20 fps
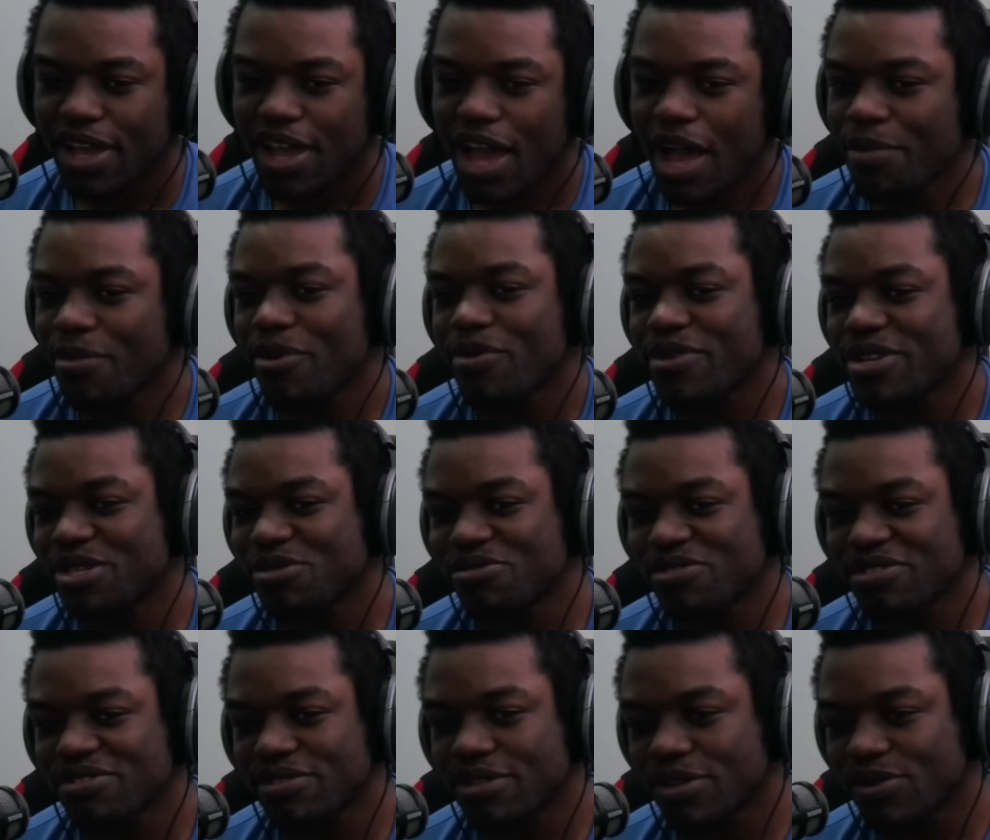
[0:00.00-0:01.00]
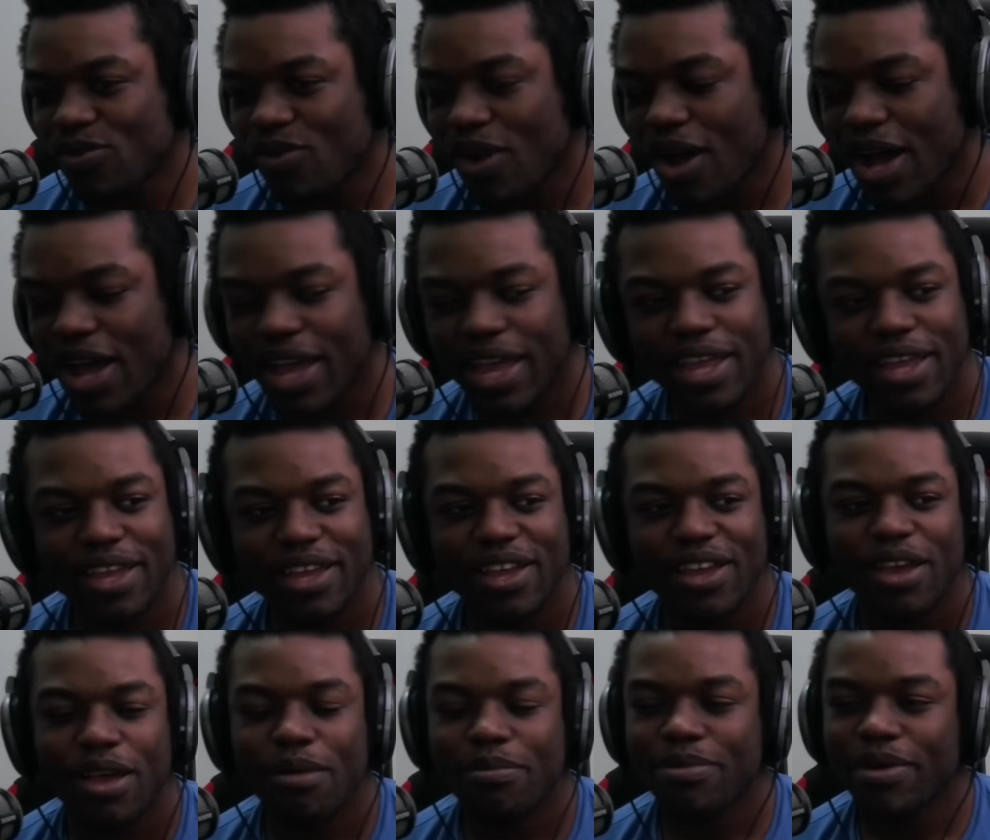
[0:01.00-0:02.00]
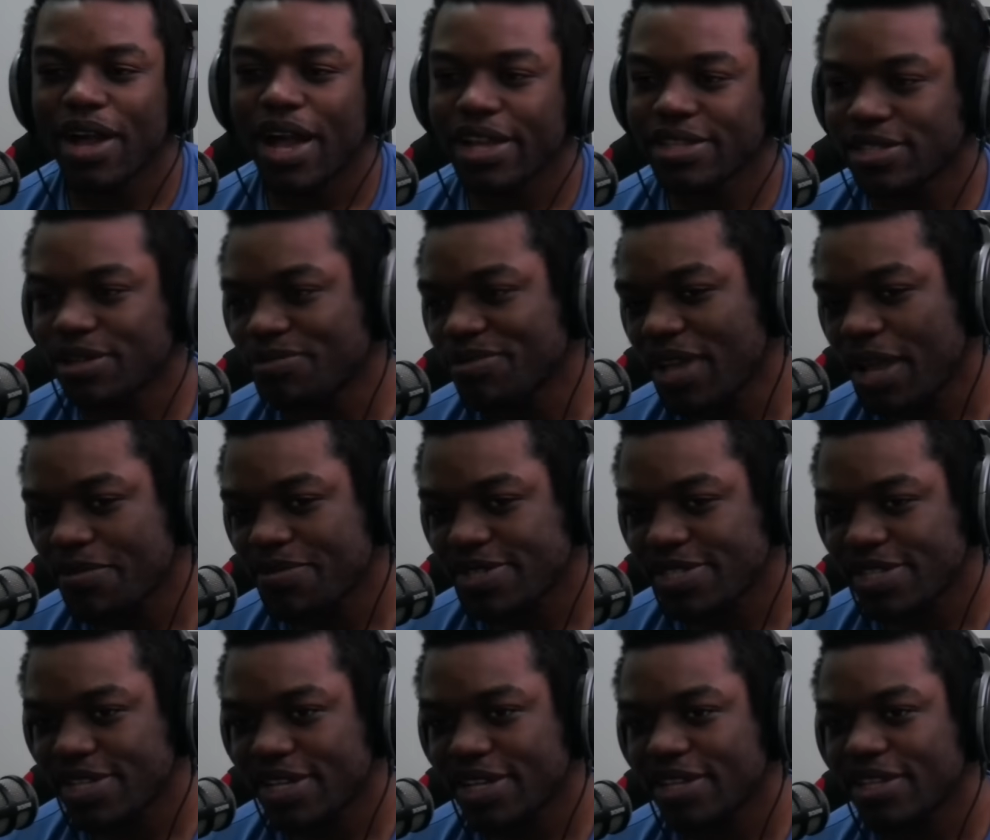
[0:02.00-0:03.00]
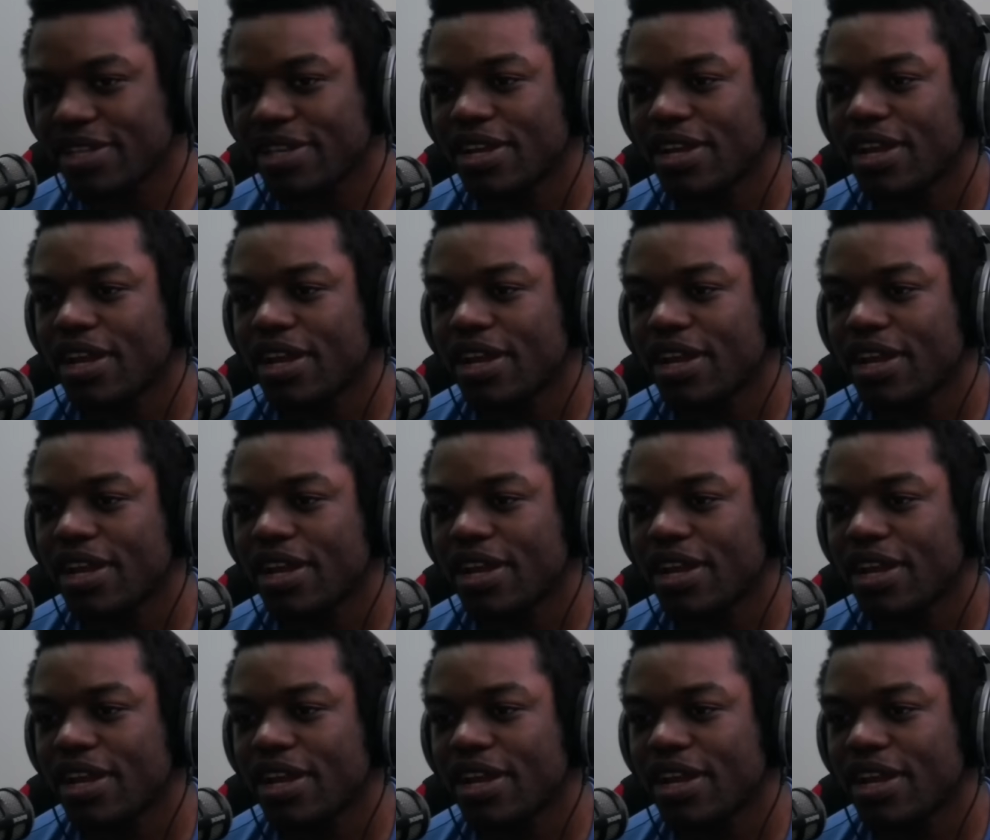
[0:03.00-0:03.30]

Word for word: I'm always wondering why but I sometimes see it.